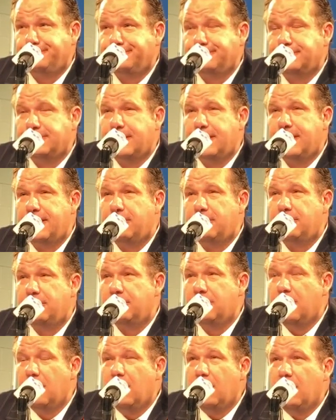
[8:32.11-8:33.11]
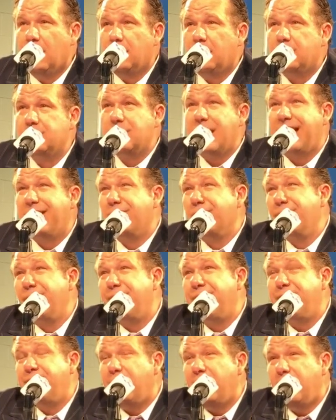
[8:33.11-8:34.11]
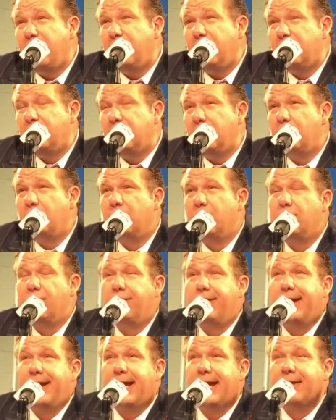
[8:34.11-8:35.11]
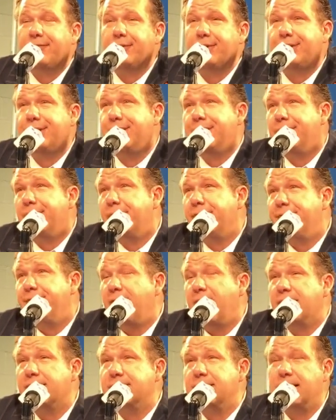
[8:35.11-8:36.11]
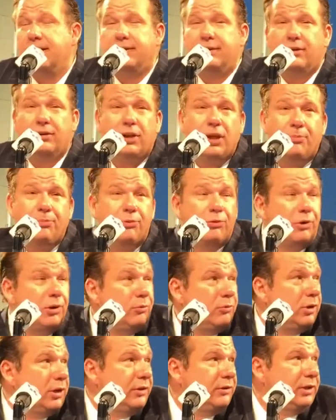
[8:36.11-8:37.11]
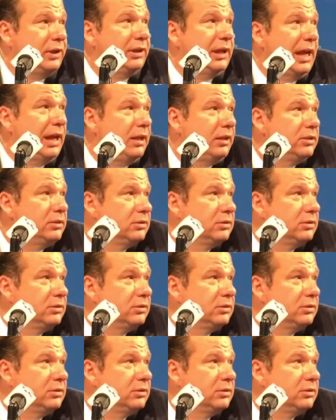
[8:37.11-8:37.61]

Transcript: it, and because I don't think that we're going to have a De'Aaron Fox out there on that point. What do you think, Dallas?